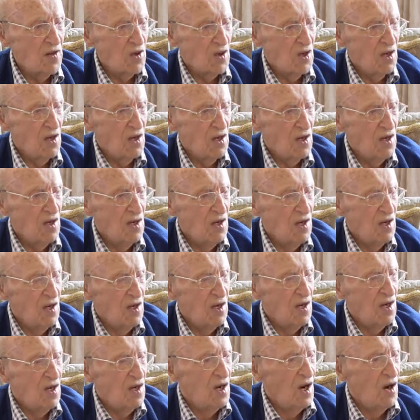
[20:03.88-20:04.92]
there
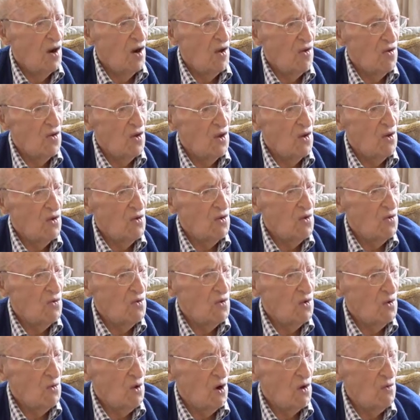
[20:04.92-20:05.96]
on the,
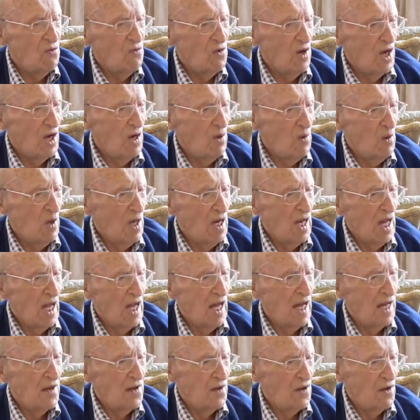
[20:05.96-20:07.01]
the one railway
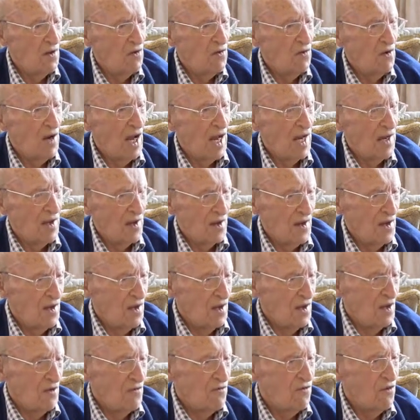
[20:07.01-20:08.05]
line that ran
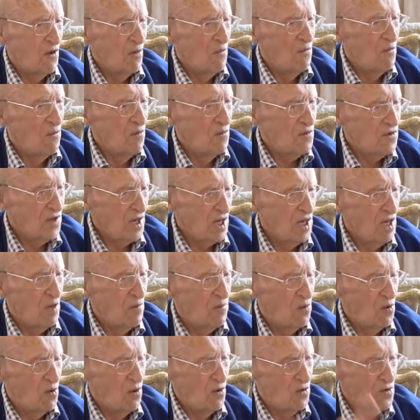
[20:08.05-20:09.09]
from
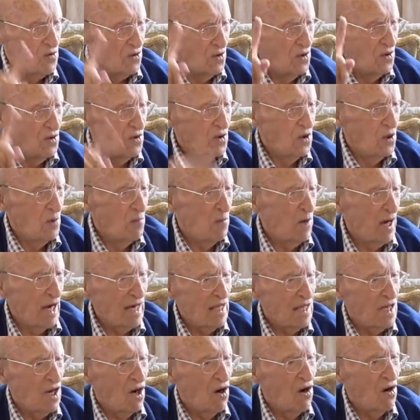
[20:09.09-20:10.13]
Singapore through to
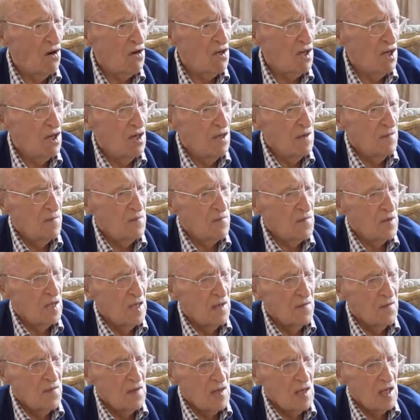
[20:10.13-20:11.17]
Bangkok
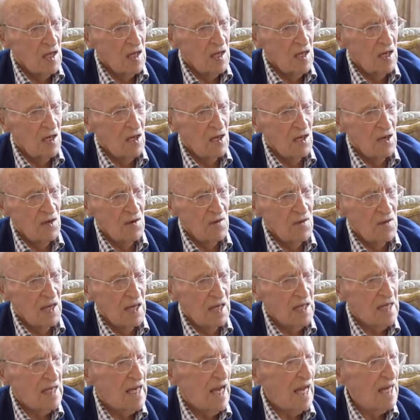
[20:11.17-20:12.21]
uh,
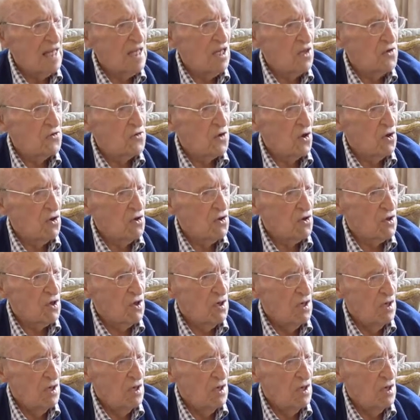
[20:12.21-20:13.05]
in cattle trucks.